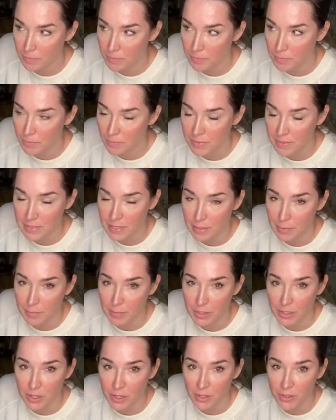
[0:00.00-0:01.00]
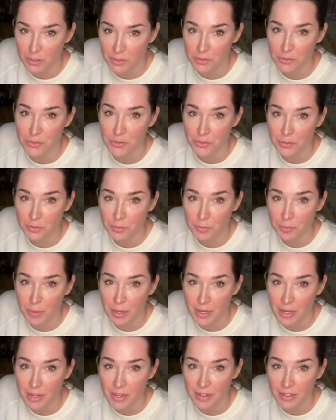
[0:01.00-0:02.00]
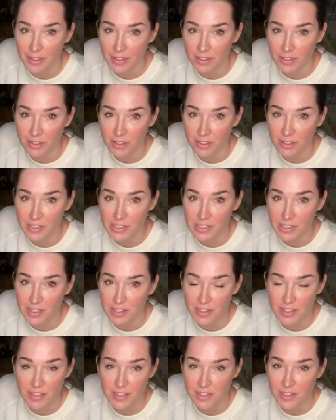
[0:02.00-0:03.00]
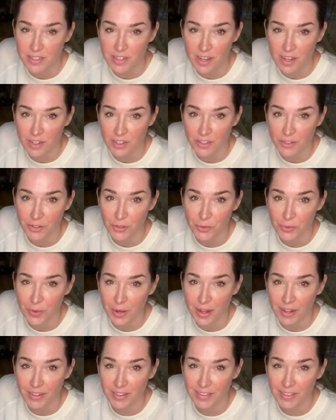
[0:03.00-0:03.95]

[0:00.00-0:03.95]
segment on YouTube, and I can already tell this is not going to go well.